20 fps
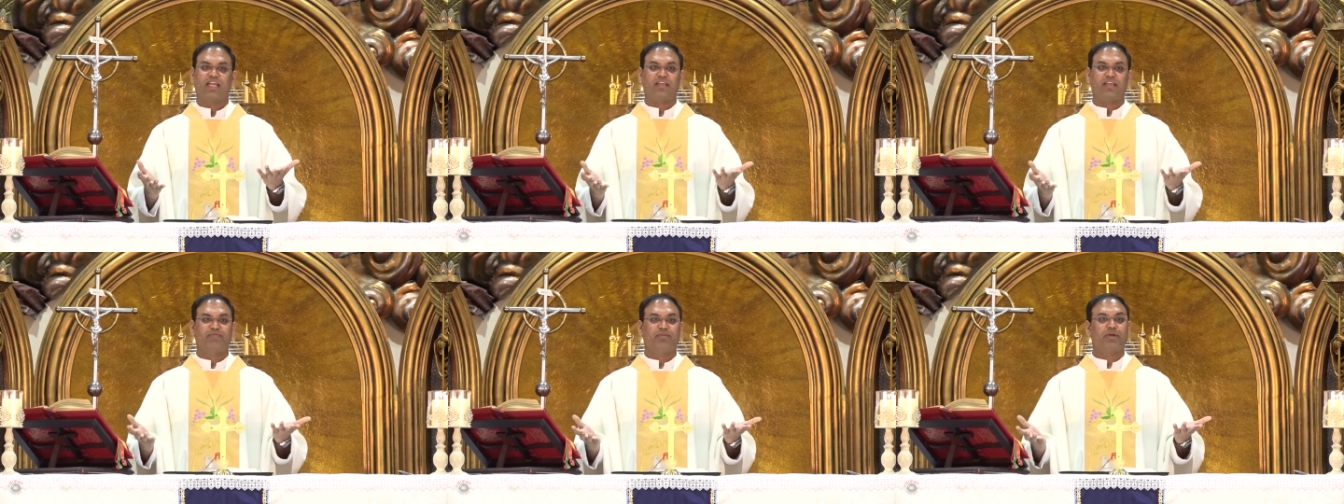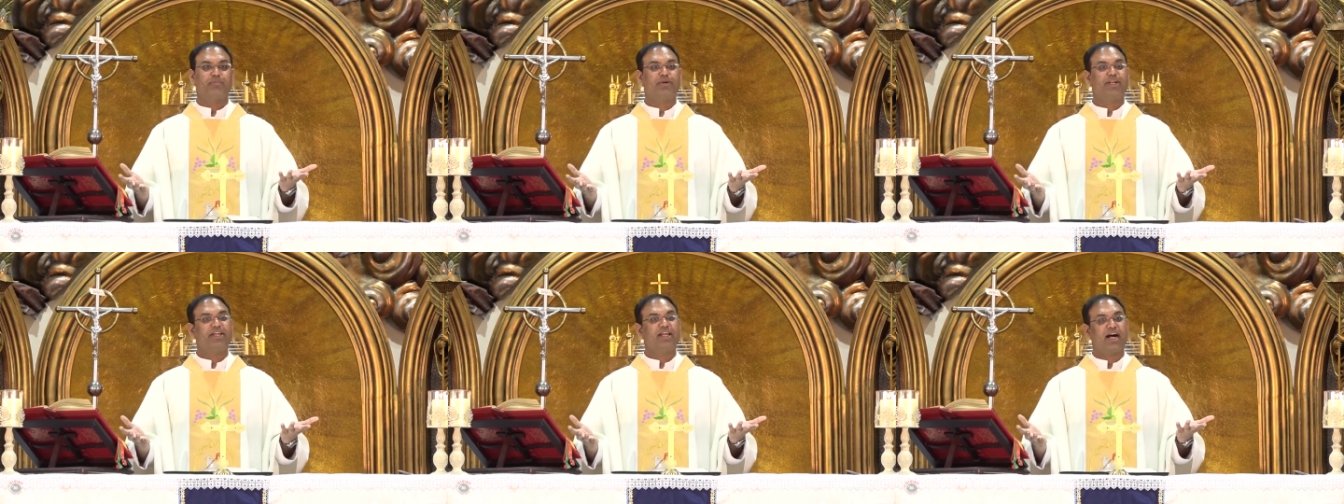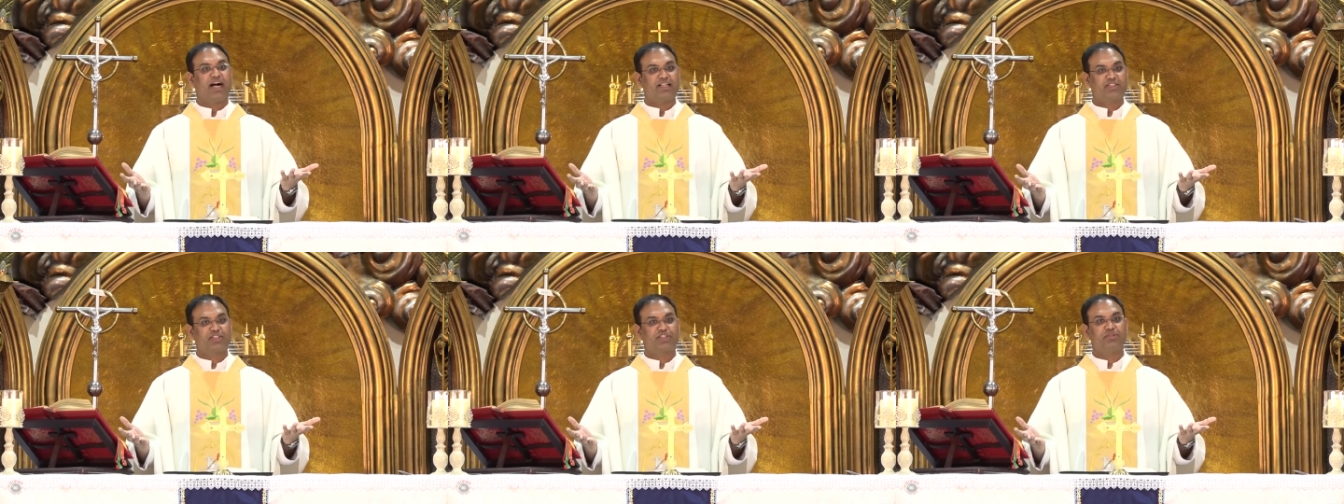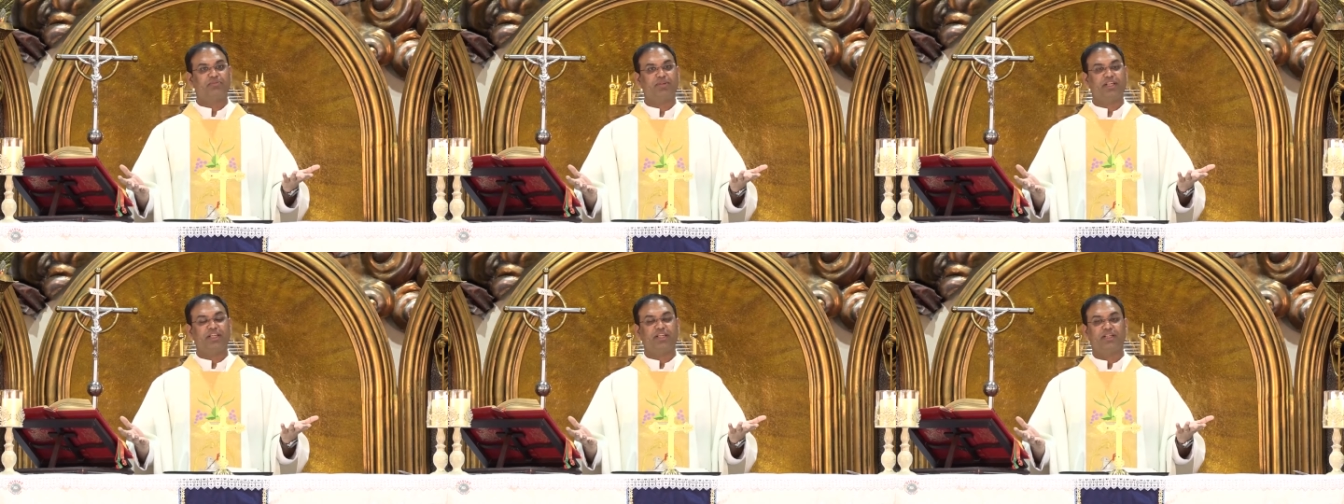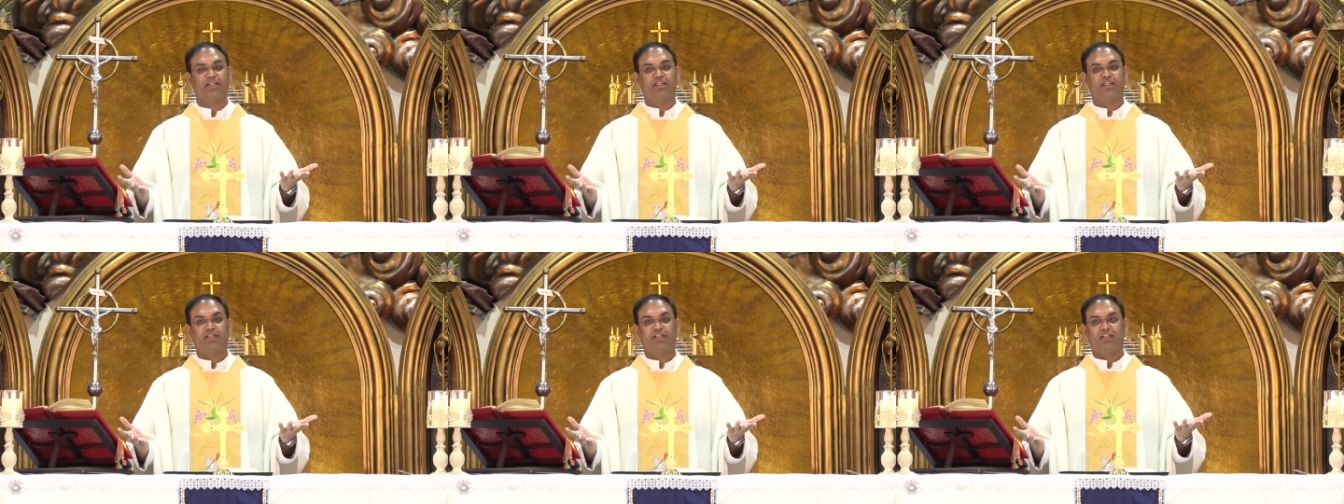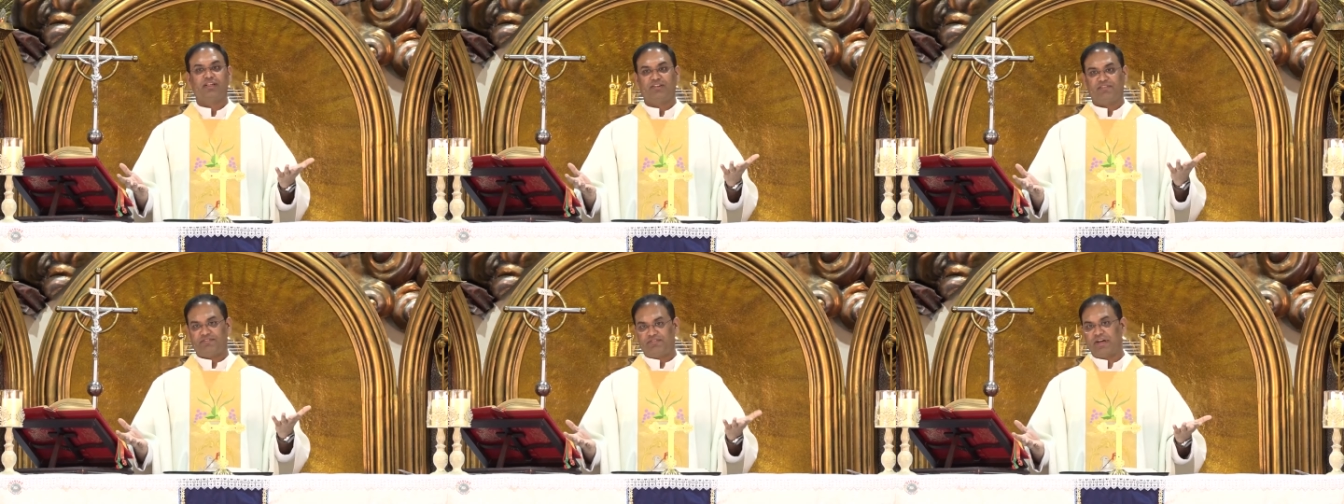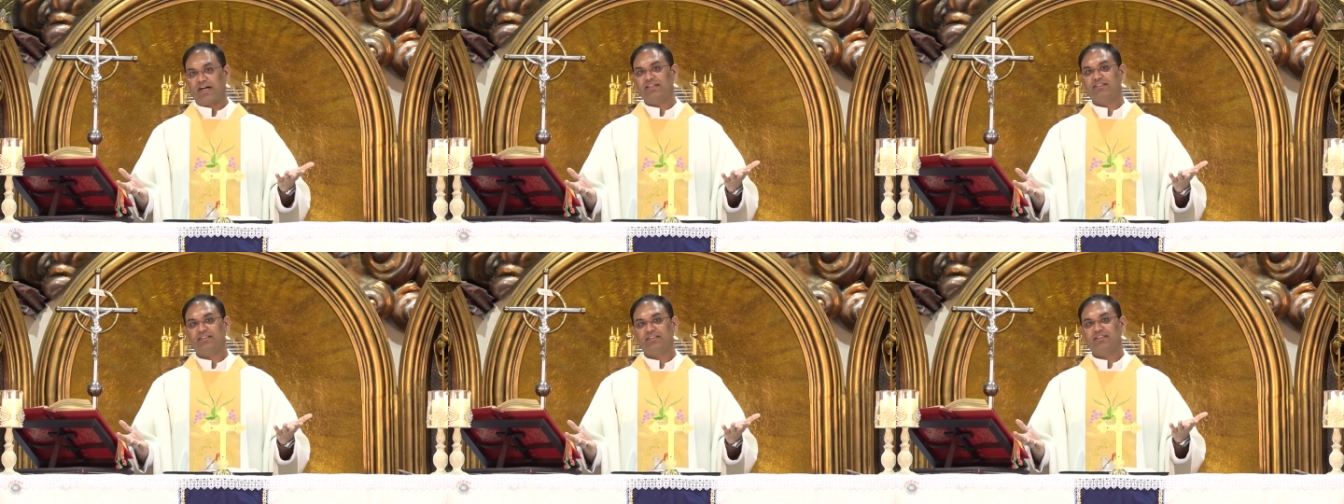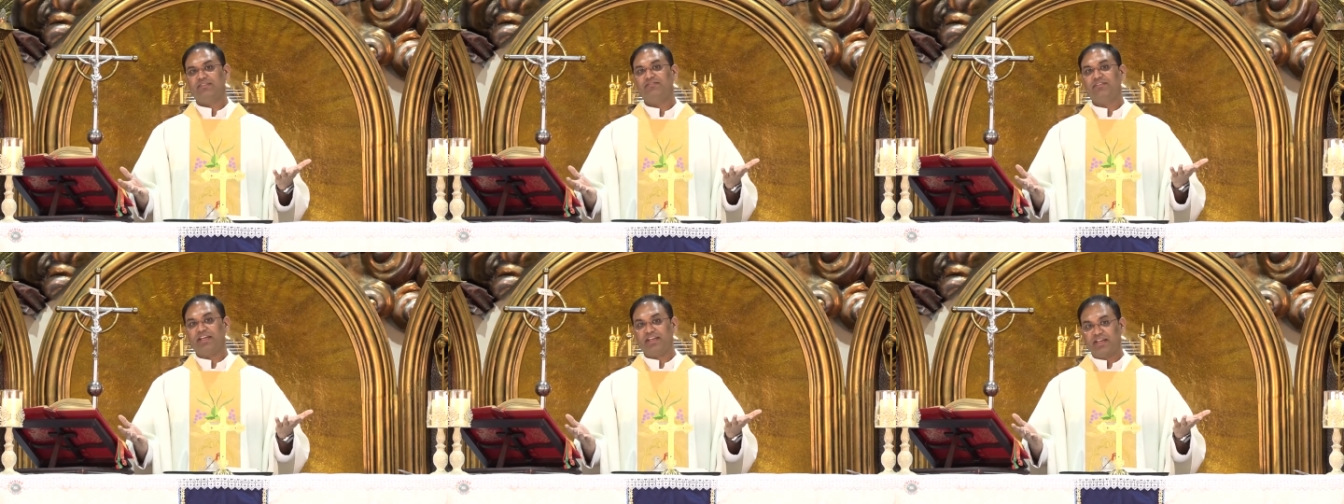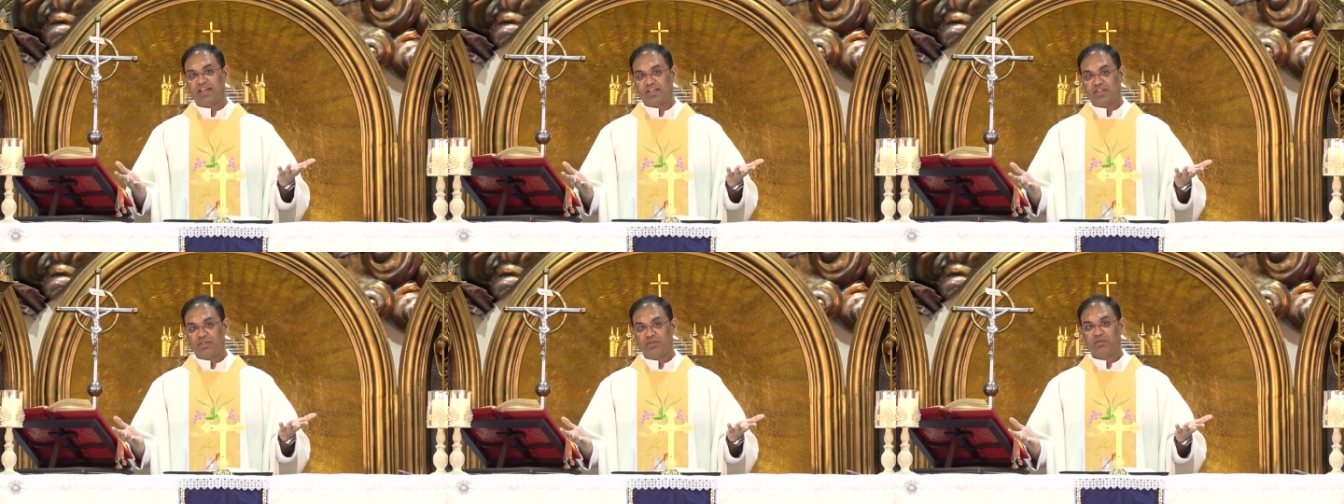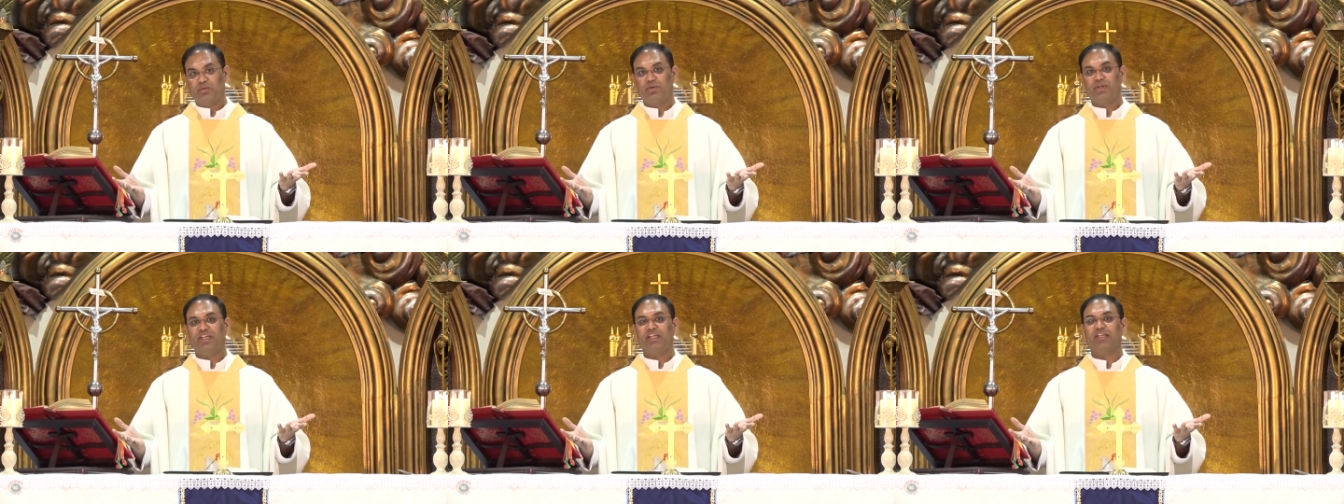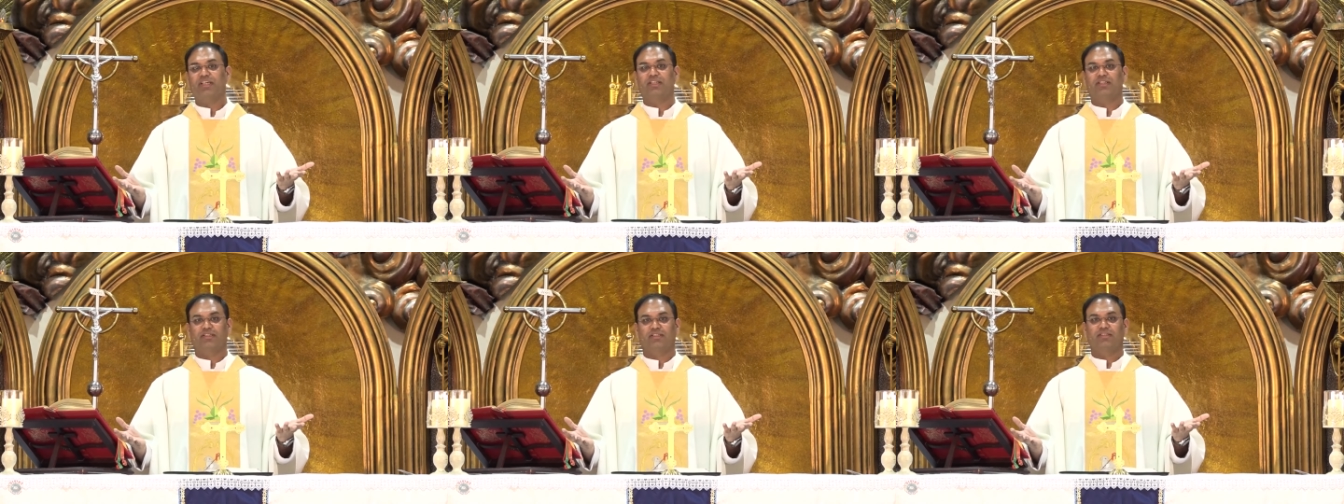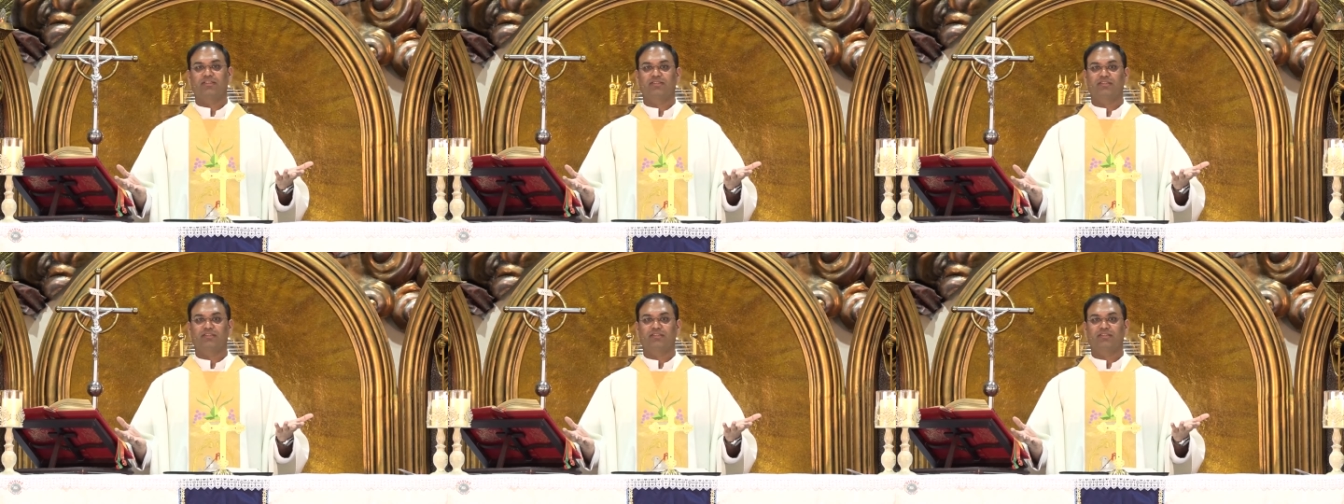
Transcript: Everybody asked me, Father, when are you going?